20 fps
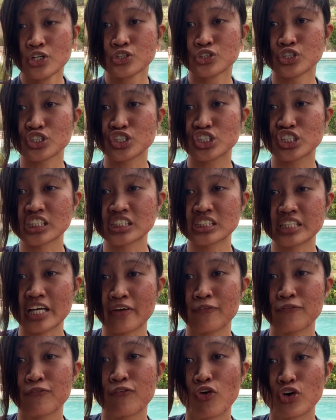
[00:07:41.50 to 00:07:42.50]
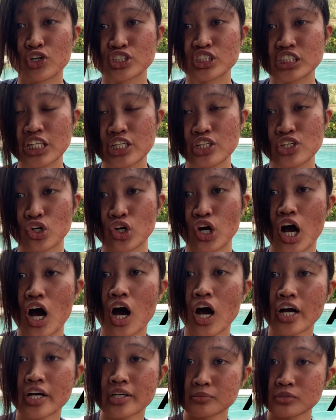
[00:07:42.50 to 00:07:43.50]
You're just like forcing your
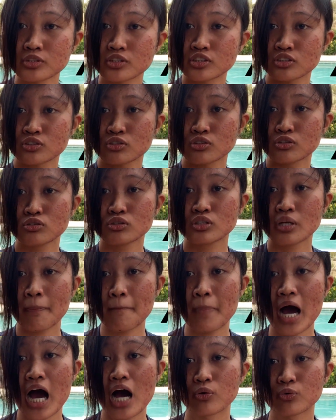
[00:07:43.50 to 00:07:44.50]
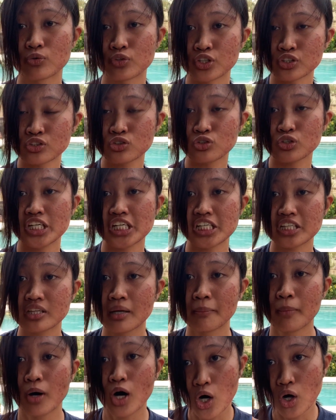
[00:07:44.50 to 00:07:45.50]
arms to do the power to hit
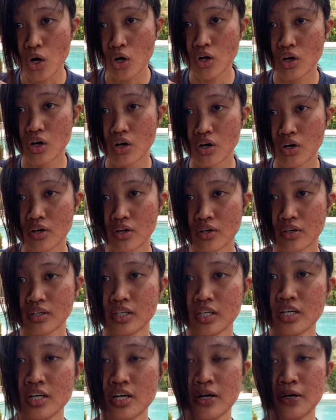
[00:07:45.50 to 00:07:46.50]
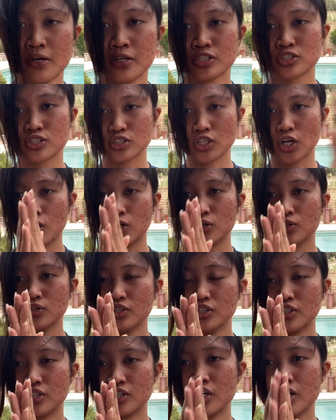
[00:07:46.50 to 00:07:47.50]
the ball. So
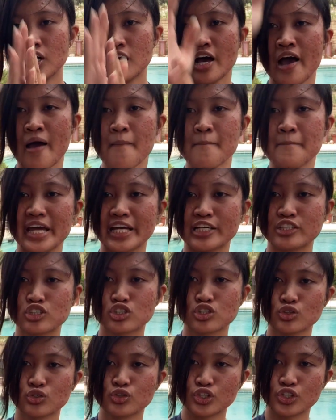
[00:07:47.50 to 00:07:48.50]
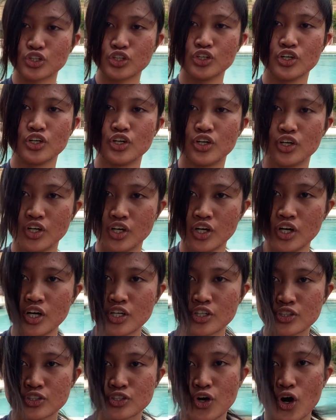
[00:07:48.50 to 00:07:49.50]
make sure
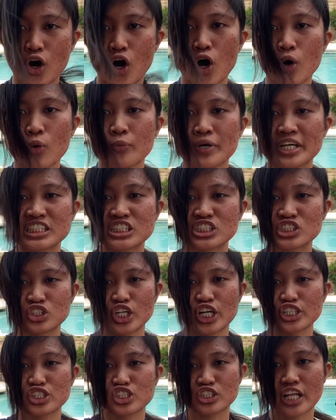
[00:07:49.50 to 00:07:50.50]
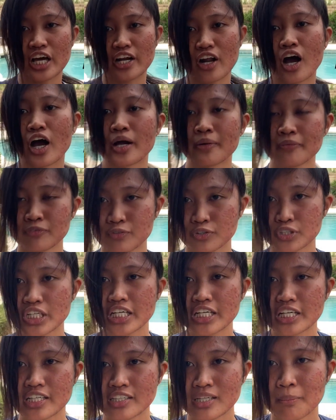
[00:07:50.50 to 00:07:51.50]
you always stretch that arm for
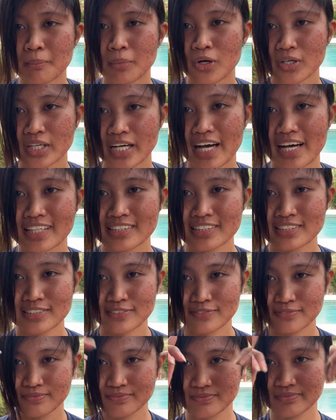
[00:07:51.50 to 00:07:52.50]
hitting the ball, guys.